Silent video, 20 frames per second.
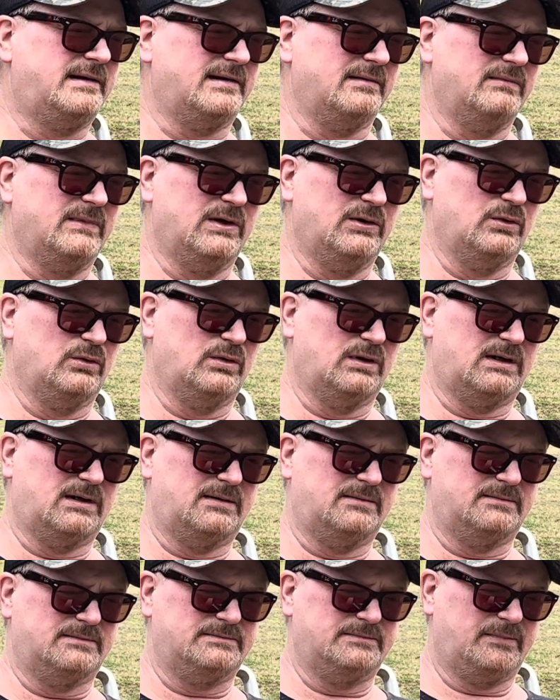new
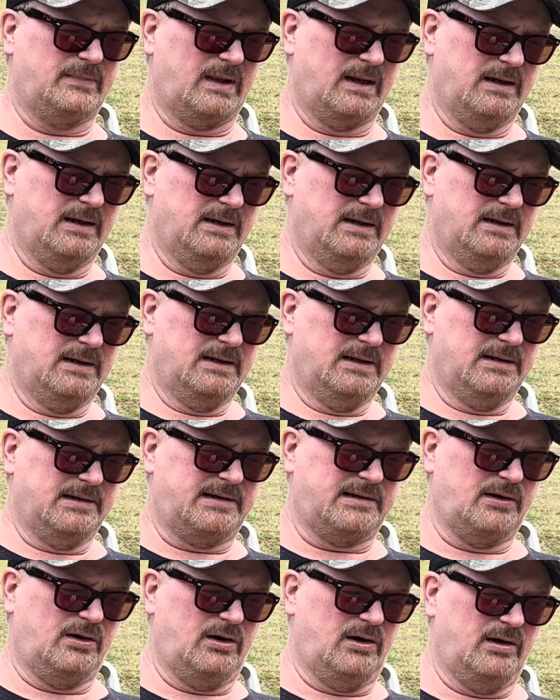
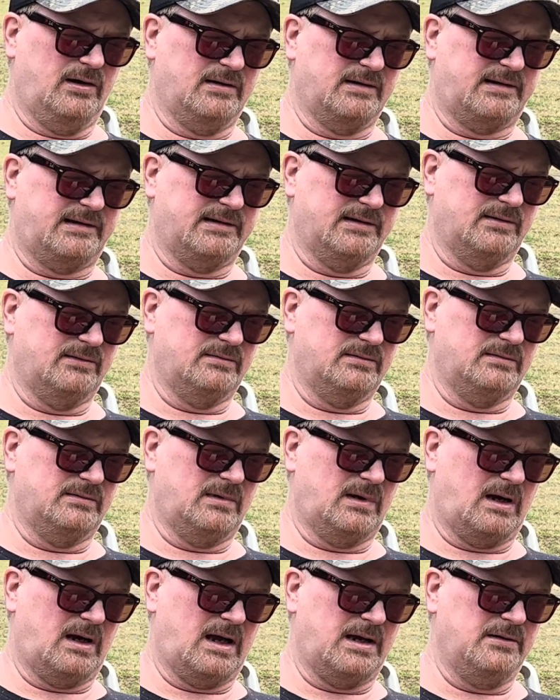songs that
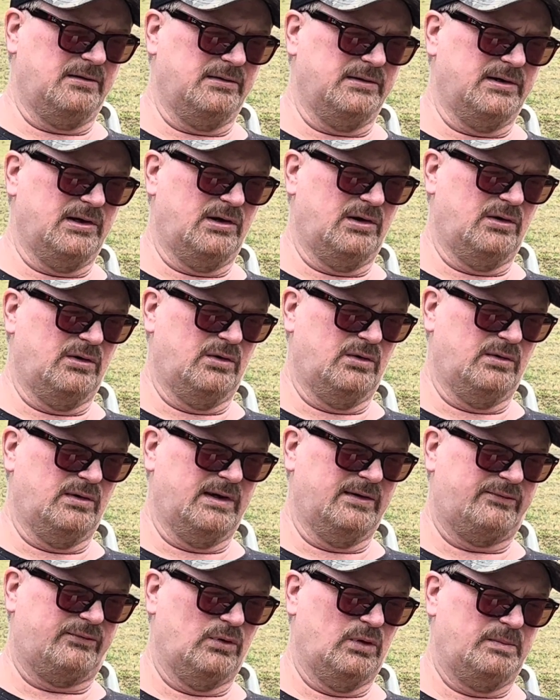I don't know
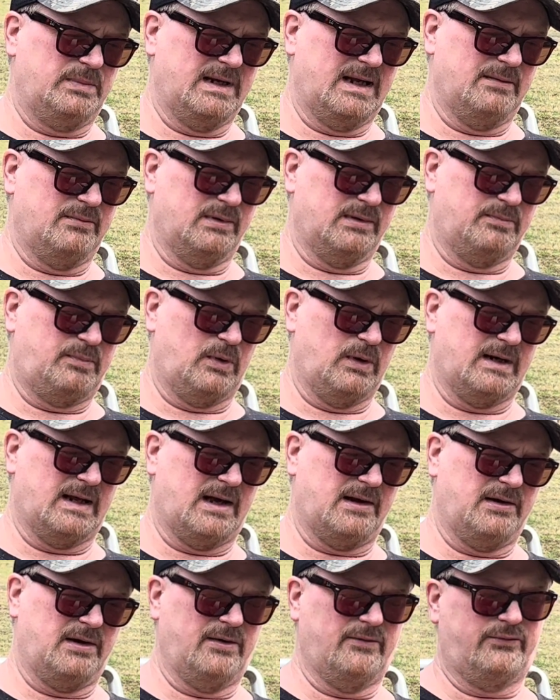if we'll be able to put
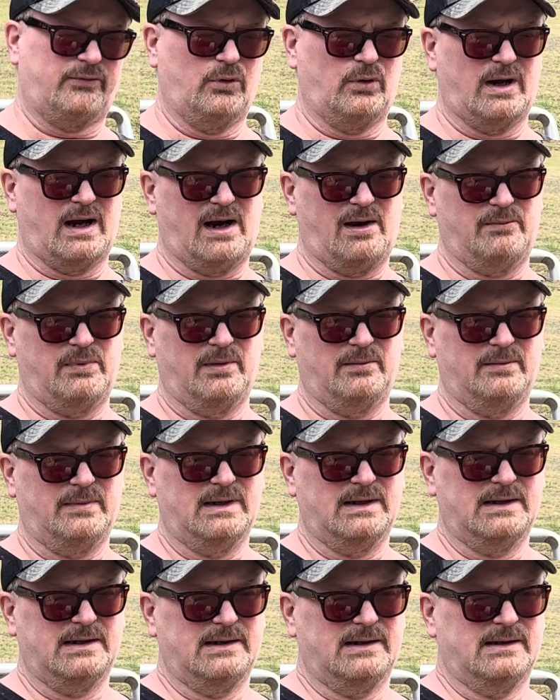out on a full album.
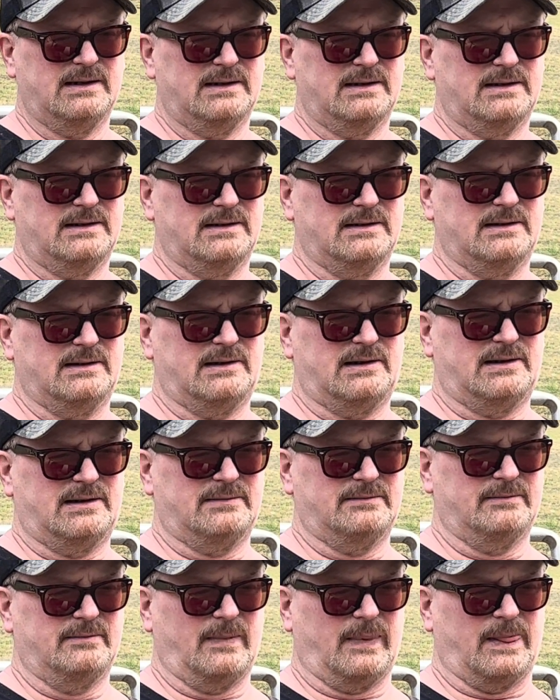
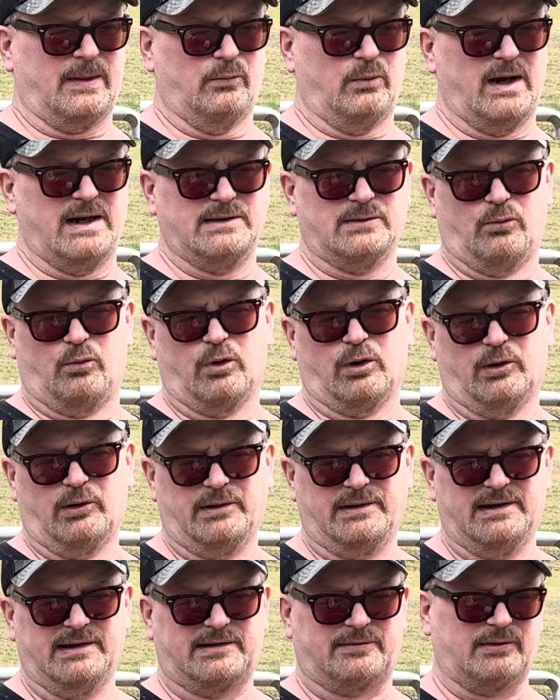The way the world
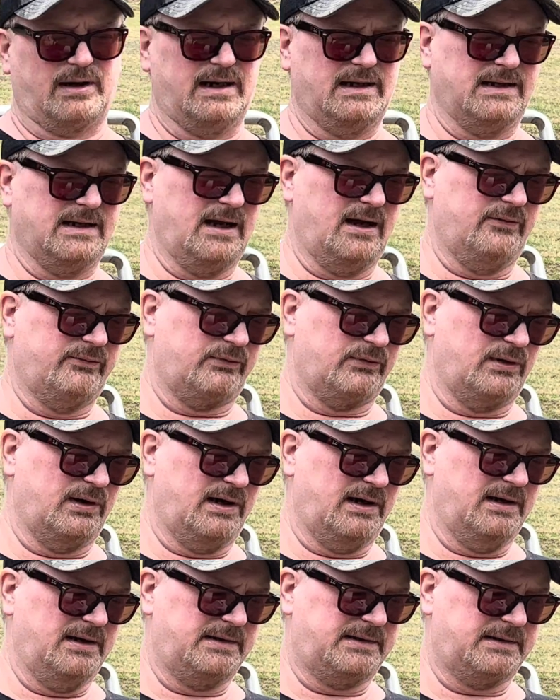is right now for
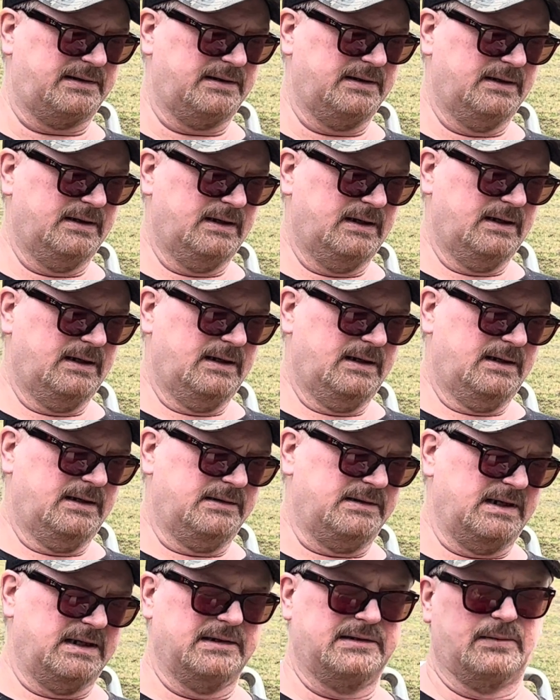us,
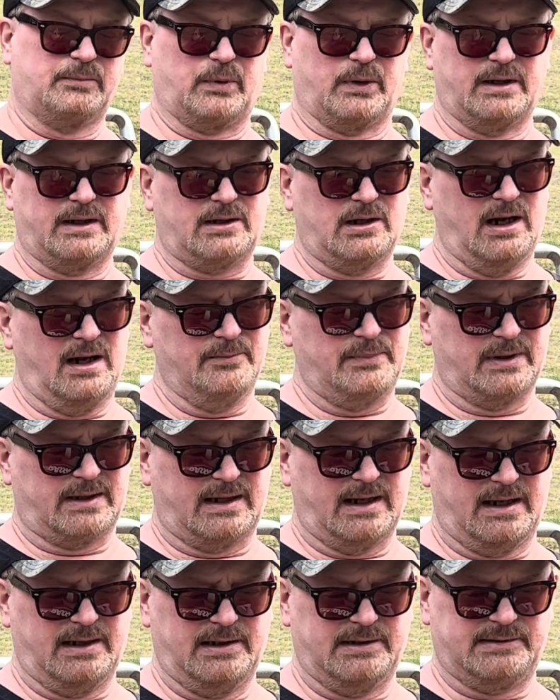things are pretty
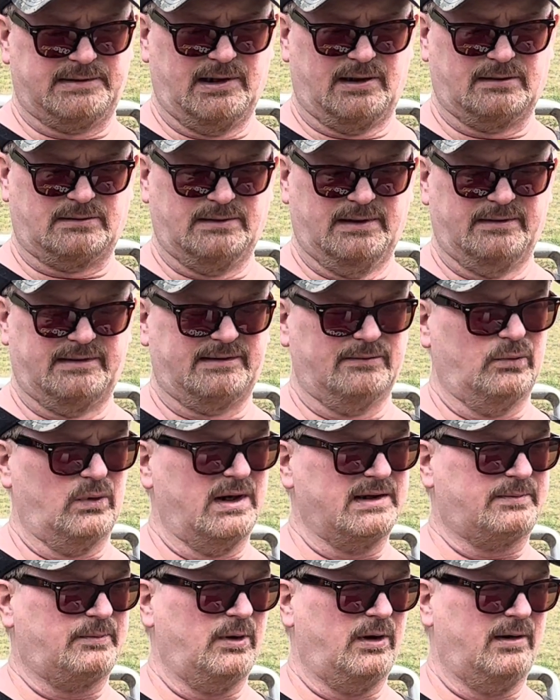complicated. Doug lives in
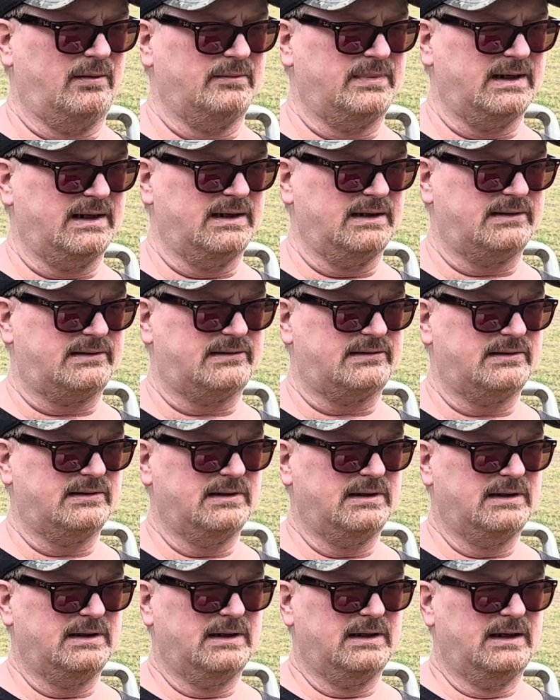West Palm Beach.
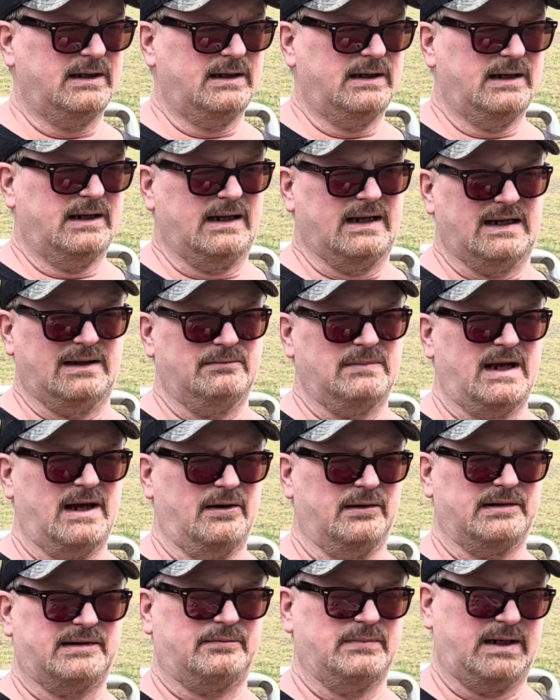He
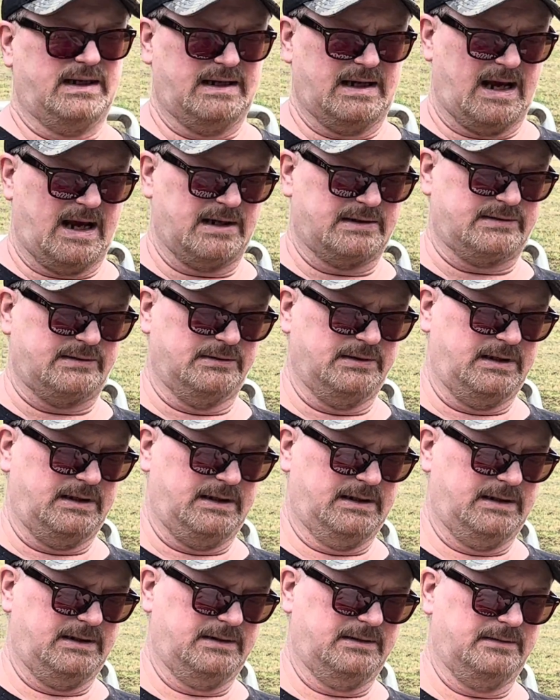mails me
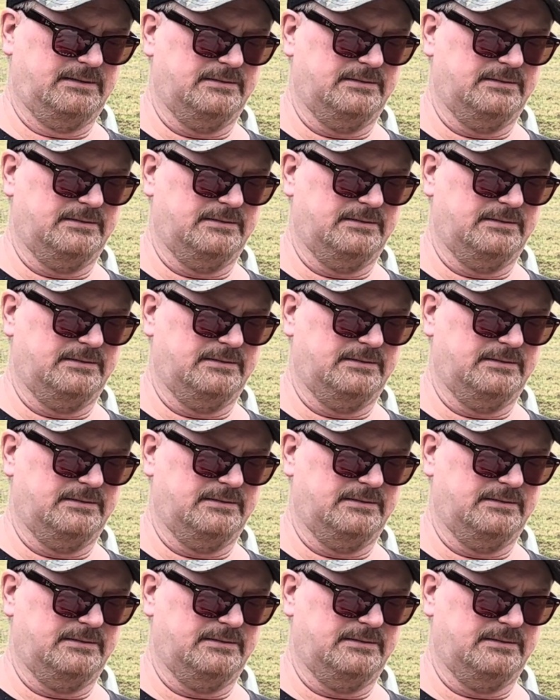actually